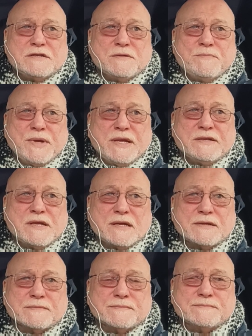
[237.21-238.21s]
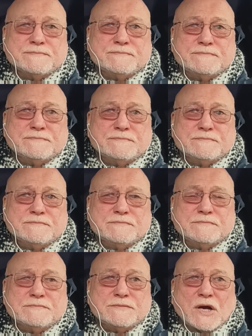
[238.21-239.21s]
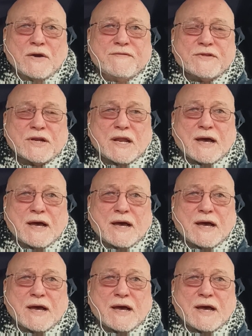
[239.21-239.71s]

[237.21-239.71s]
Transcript: to be done over the